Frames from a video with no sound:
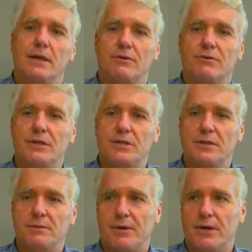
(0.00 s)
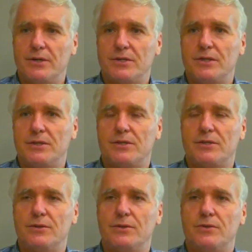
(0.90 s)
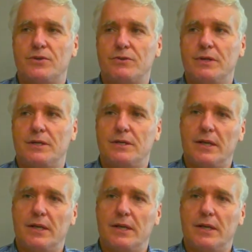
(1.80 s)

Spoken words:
A traditional approach is to treat